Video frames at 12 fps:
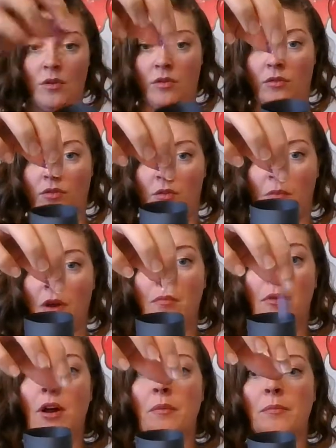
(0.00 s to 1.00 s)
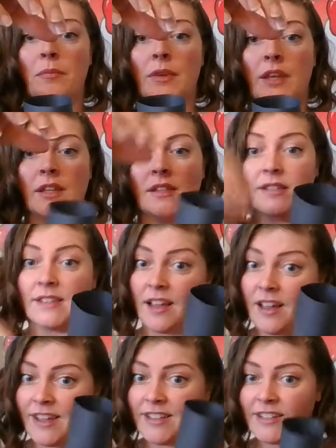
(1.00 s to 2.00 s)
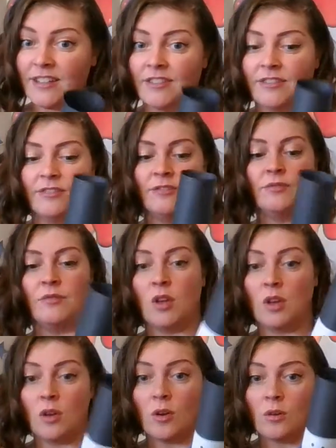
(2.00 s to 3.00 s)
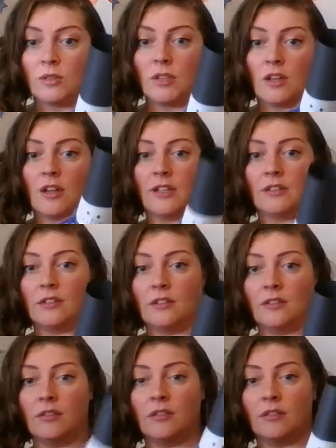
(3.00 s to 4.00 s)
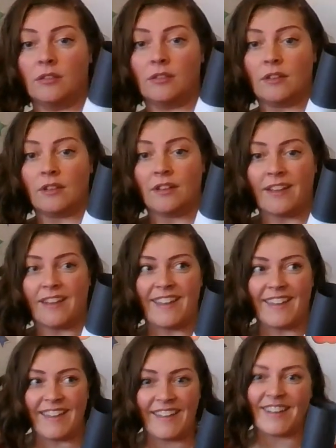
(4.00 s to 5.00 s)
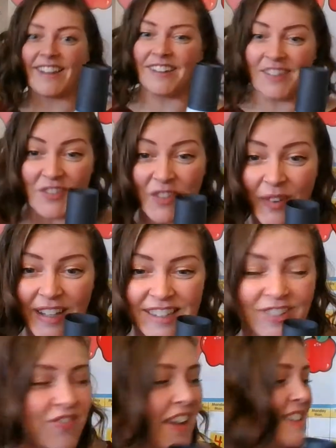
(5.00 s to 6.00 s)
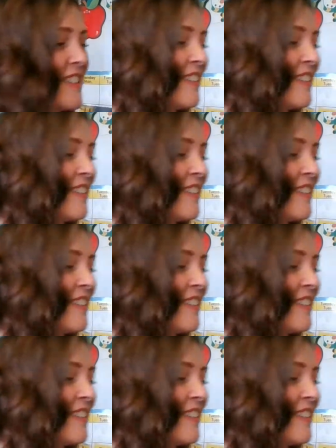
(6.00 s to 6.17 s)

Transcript: throw the pom-pom inside, hold on, and I don't know if it went so fast that